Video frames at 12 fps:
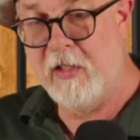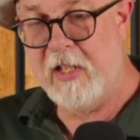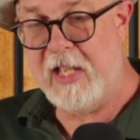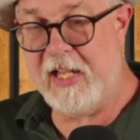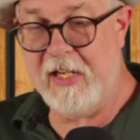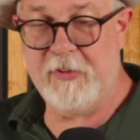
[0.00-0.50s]

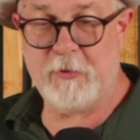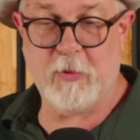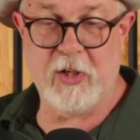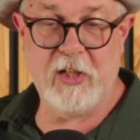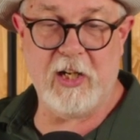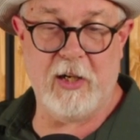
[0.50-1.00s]
And this
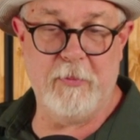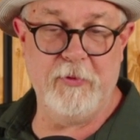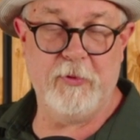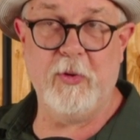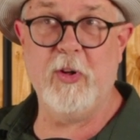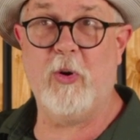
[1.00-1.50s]
one
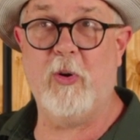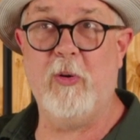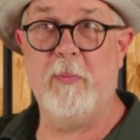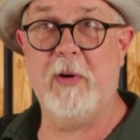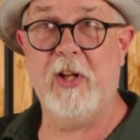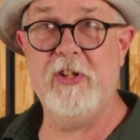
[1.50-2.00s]
comes with a whole
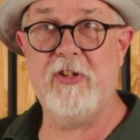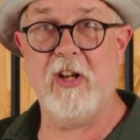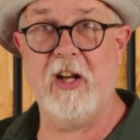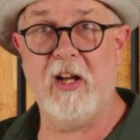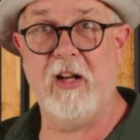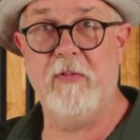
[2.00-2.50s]
bunch
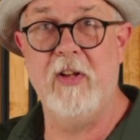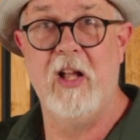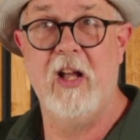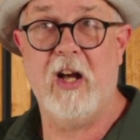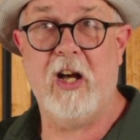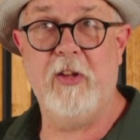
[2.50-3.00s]
of
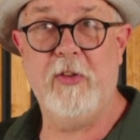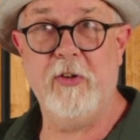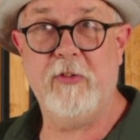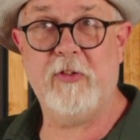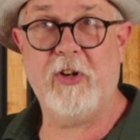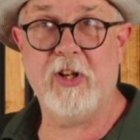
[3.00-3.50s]
other
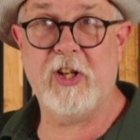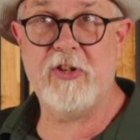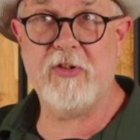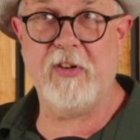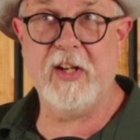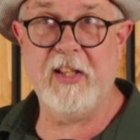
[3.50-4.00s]

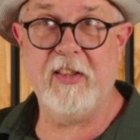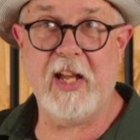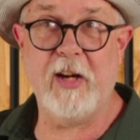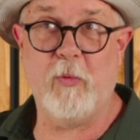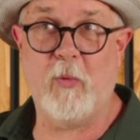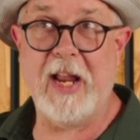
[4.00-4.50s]
circuitry
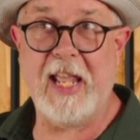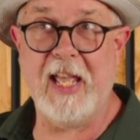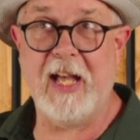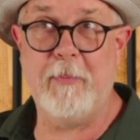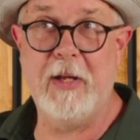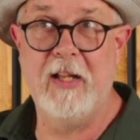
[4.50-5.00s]
like
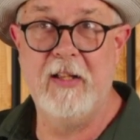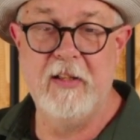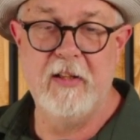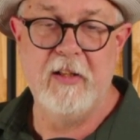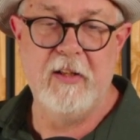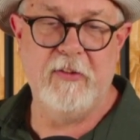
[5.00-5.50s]
RAM,
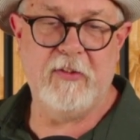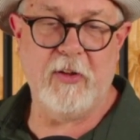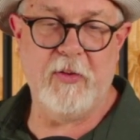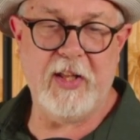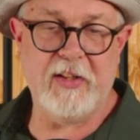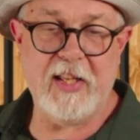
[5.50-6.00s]
so
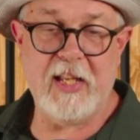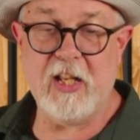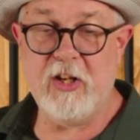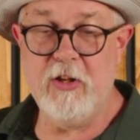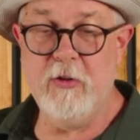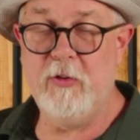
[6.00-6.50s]
that they
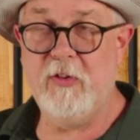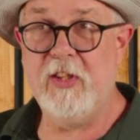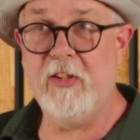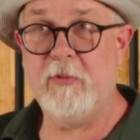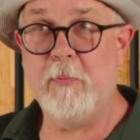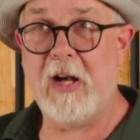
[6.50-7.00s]
could use
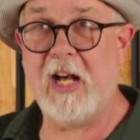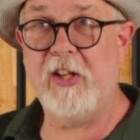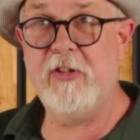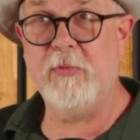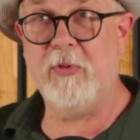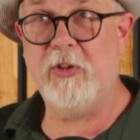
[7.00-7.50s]
this
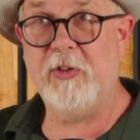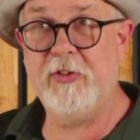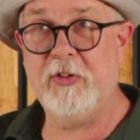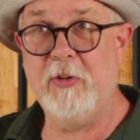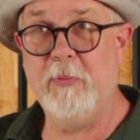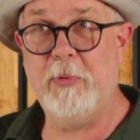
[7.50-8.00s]
module
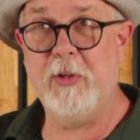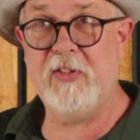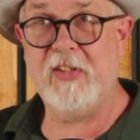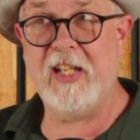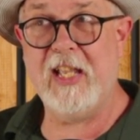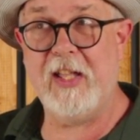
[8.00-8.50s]
to put
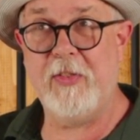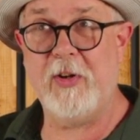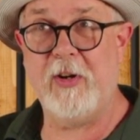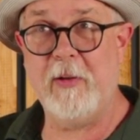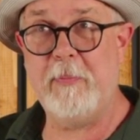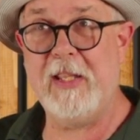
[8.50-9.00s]

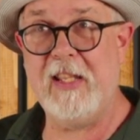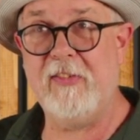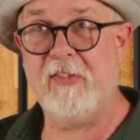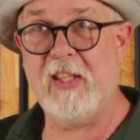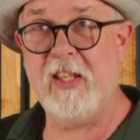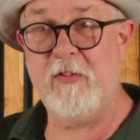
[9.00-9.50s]
together a
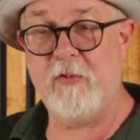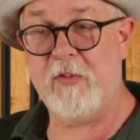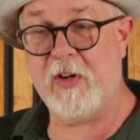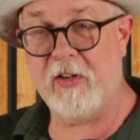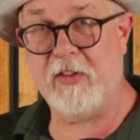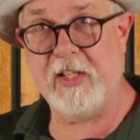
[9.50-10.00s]
PC
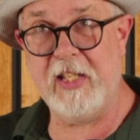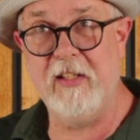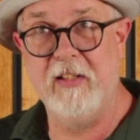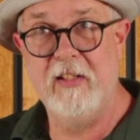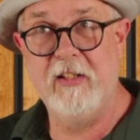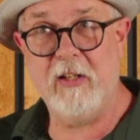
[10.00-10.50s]
fairly
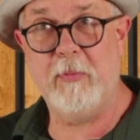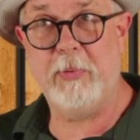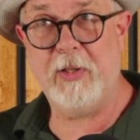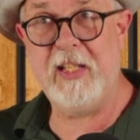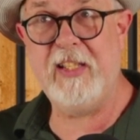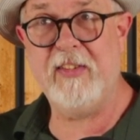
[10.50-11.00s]

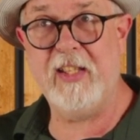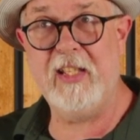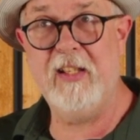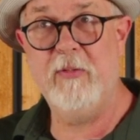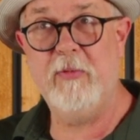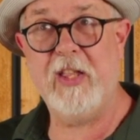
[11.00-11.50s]

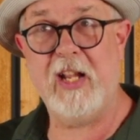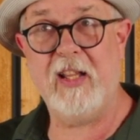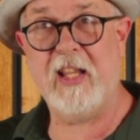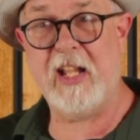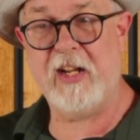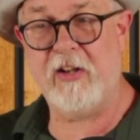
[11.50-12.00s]
completely without a
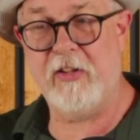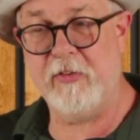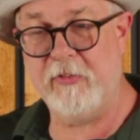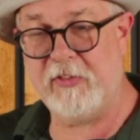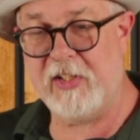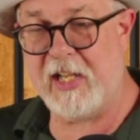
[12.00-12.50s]
lot of other
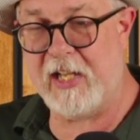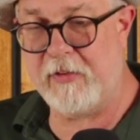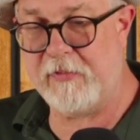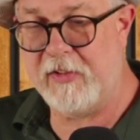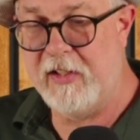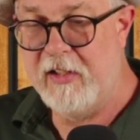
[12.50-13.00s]
stuff.